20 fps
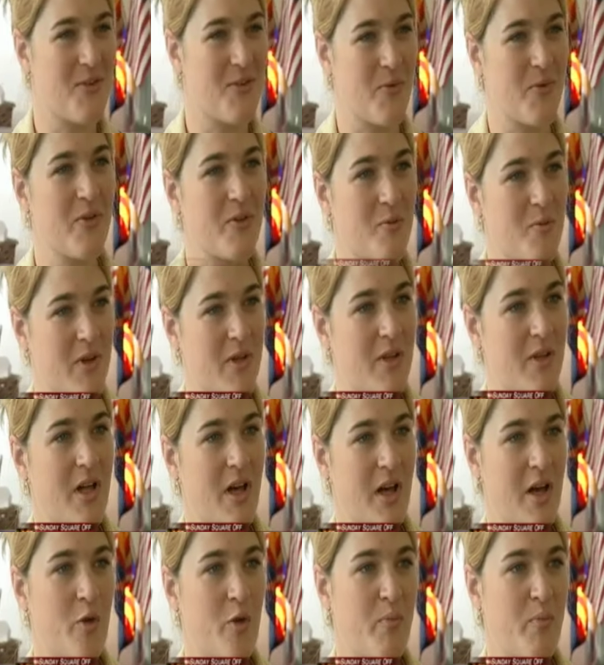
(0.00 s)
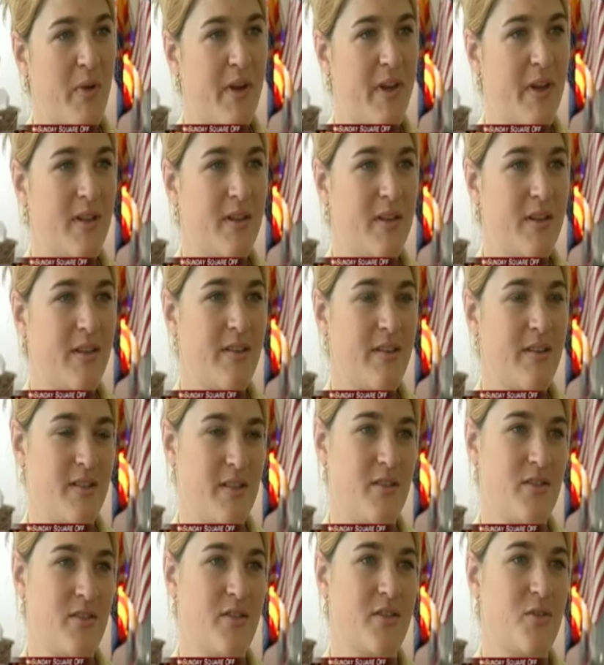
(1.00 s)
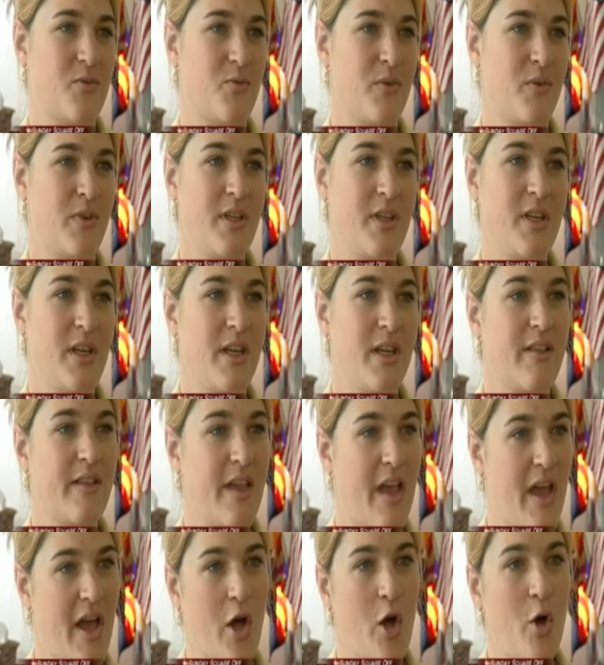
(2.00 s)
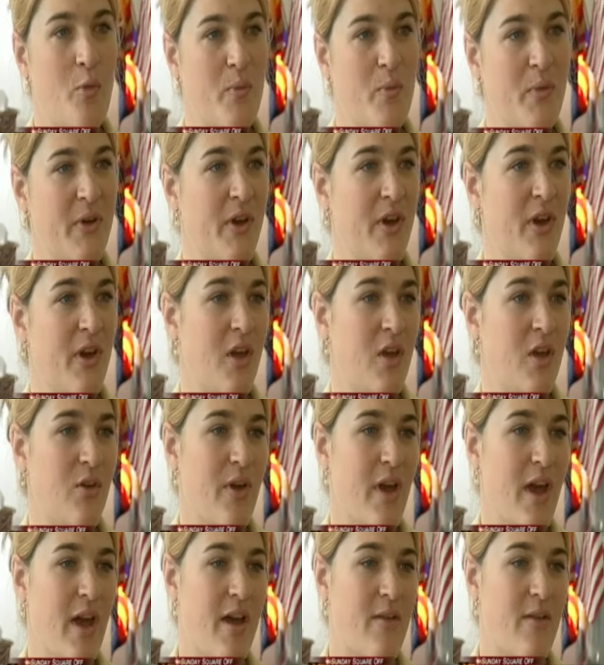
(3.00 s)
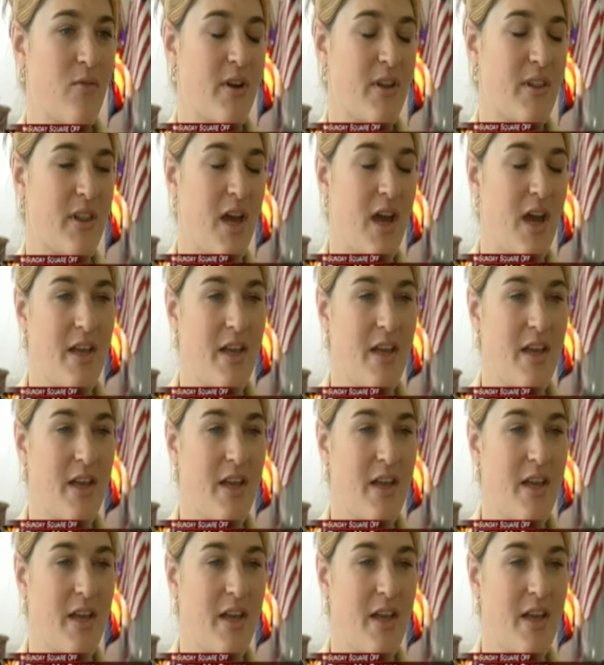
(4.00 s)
for Ruth McClung, but this district really needs help. You have one of the